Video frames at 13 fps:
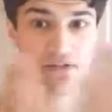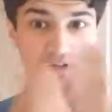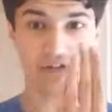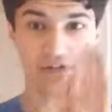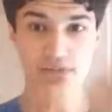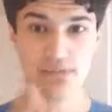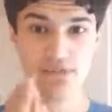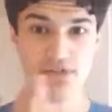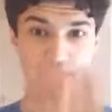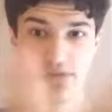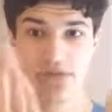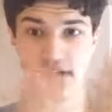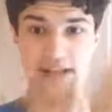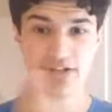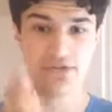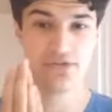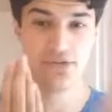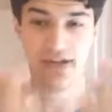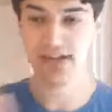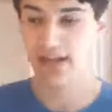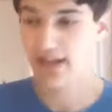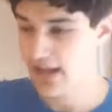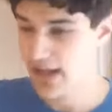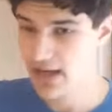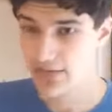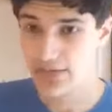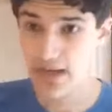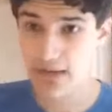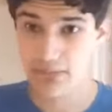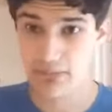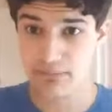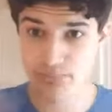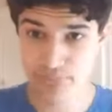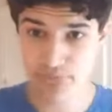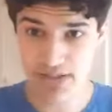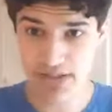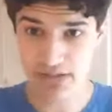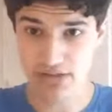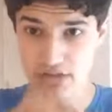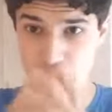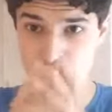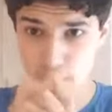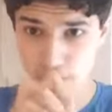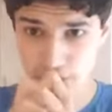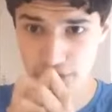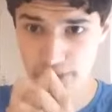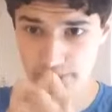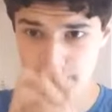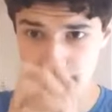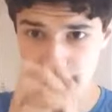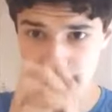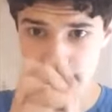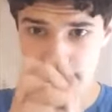touching with each other and electrifying and having that brilliant, awesome